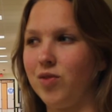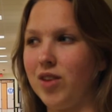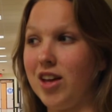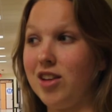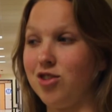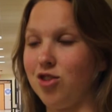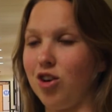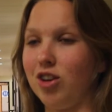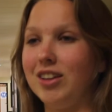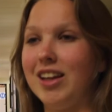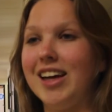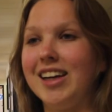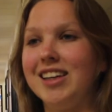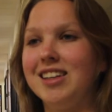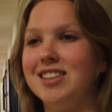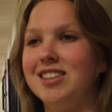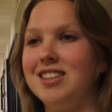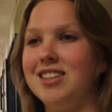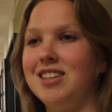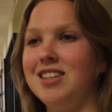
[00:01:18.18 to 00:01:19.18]
it's our
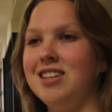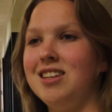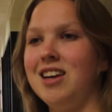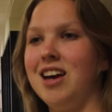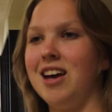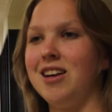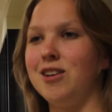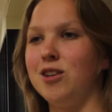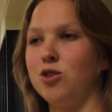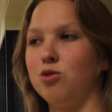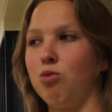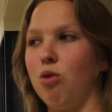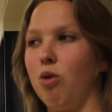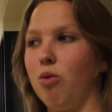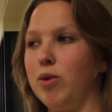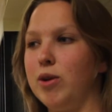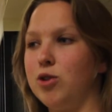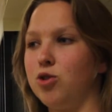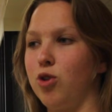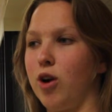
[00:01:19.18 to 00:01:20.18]
legacy and it's what
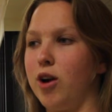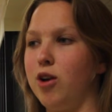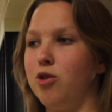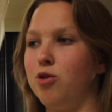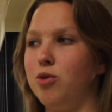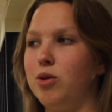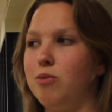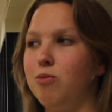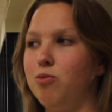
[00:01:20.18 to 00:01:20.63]
we try to